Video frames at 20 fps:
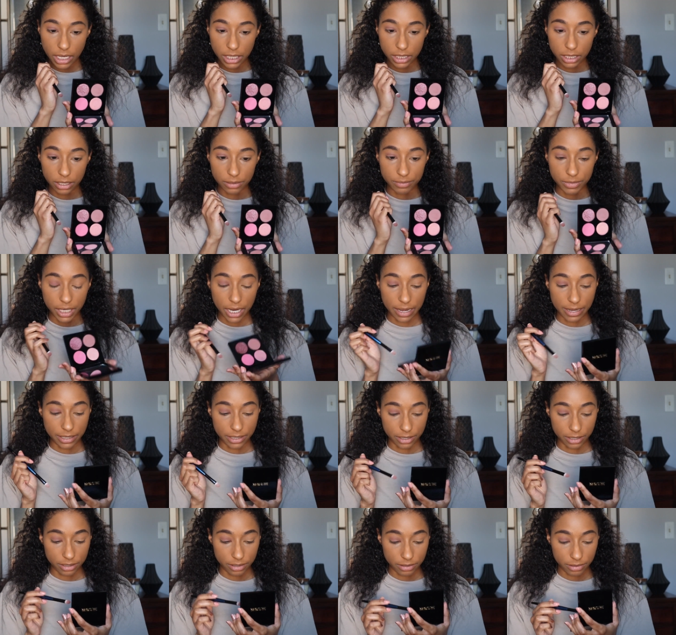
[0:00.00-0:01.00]

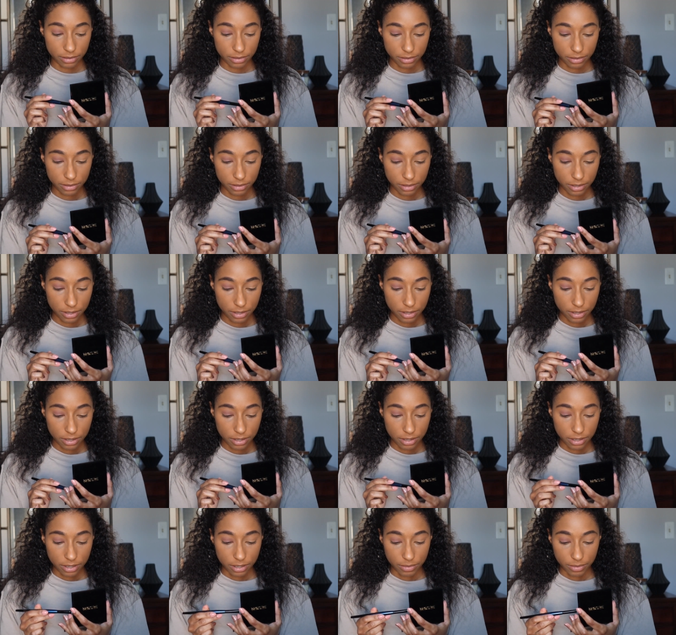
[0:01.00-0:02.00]
Temptation.
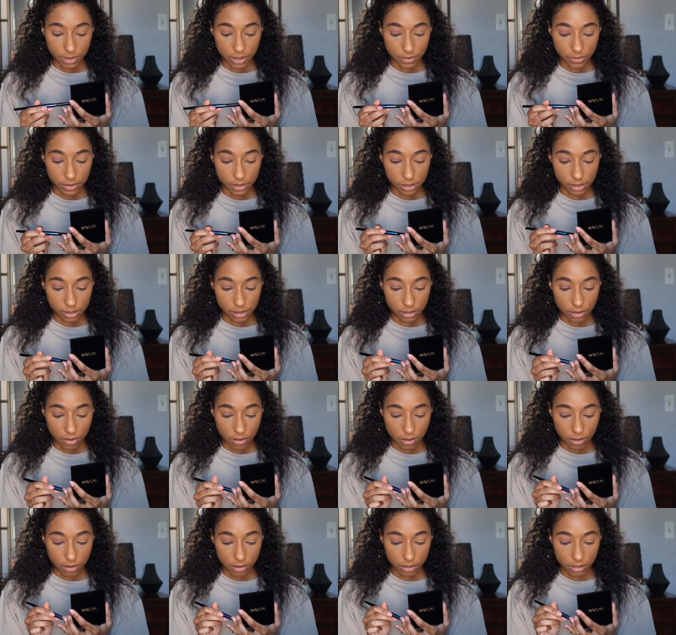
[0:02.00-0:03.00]
I believe this is
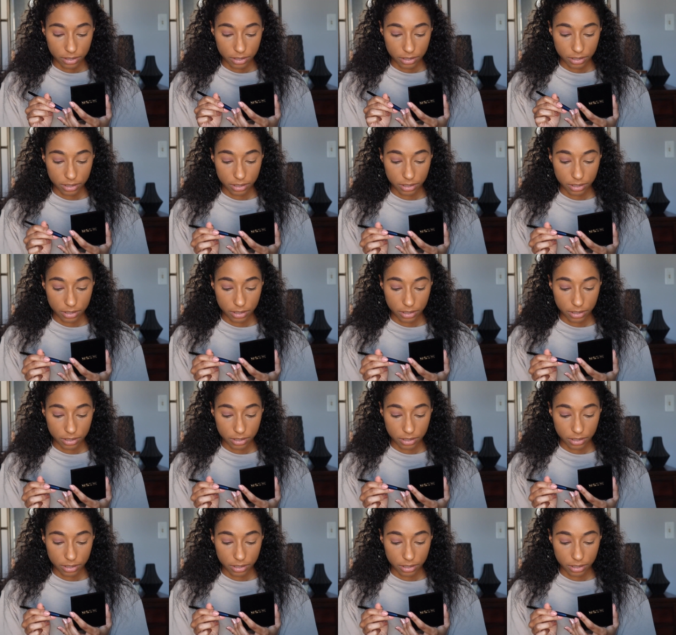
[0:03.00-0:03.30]
called.